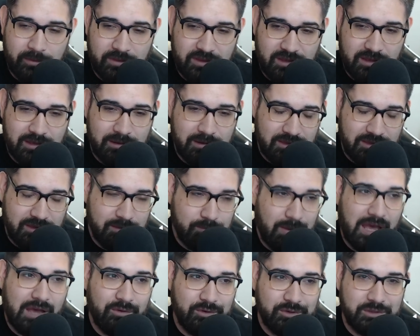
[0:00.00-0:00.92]
the, the
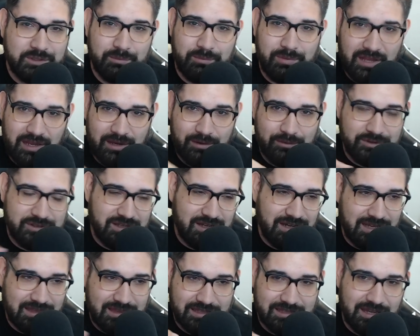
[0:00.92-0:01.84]
power supply was
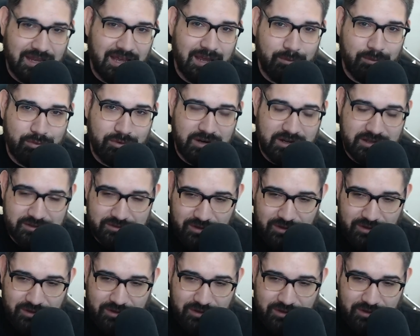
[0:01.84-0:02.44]
like at the top, right?